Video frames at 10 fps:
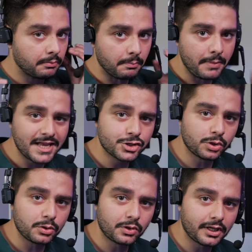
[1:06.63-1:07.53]
makes you
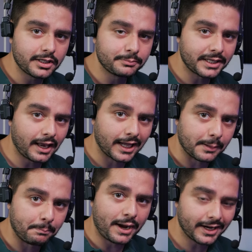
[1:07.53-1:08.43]
look a little bit like
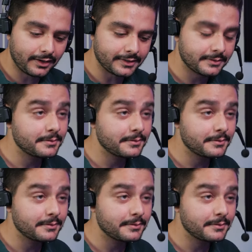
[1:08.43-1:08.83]
a pilot